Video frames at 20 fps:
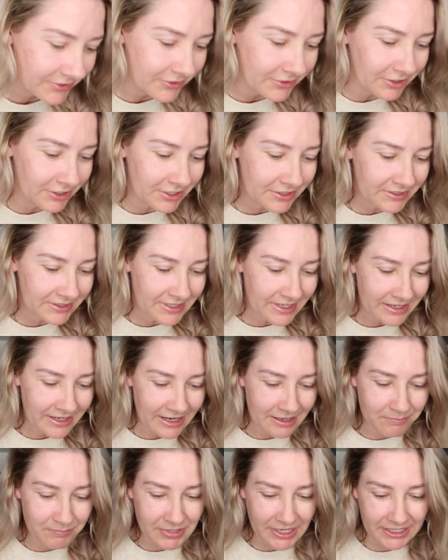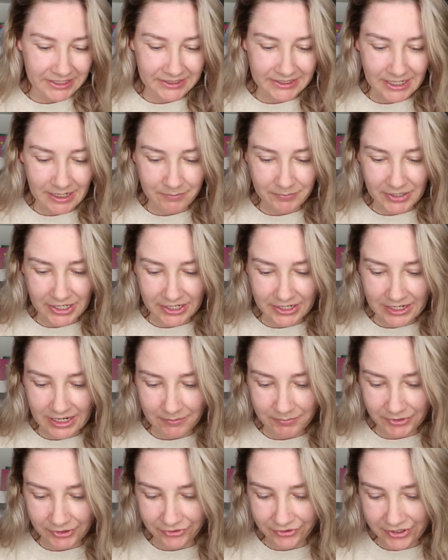So it looks like I picked up a
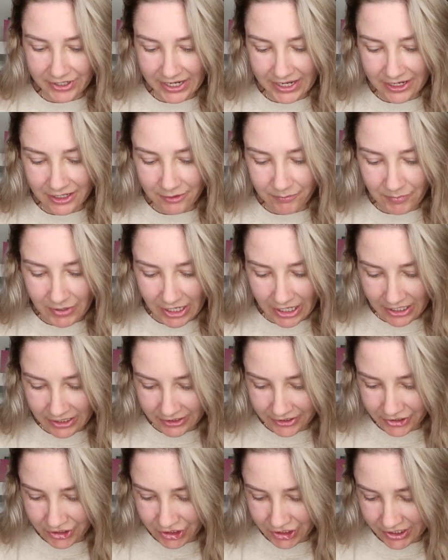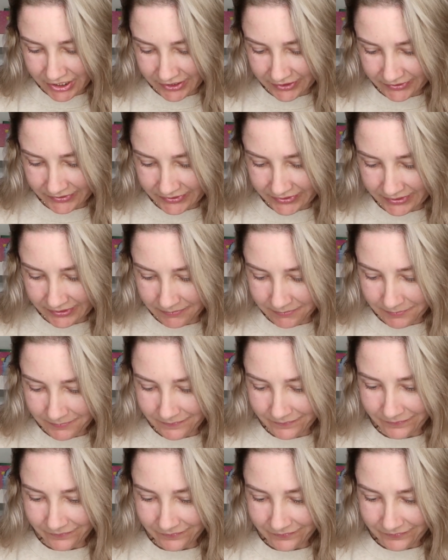couple nail polishes.
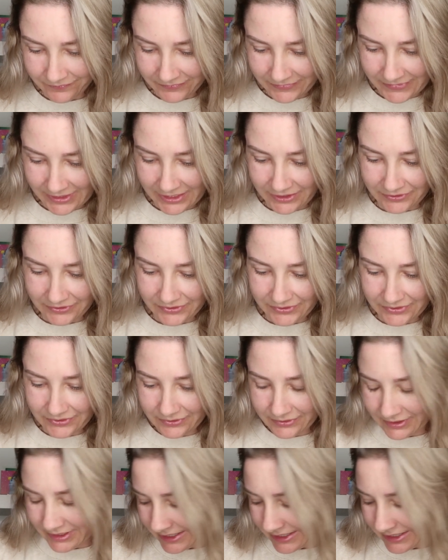So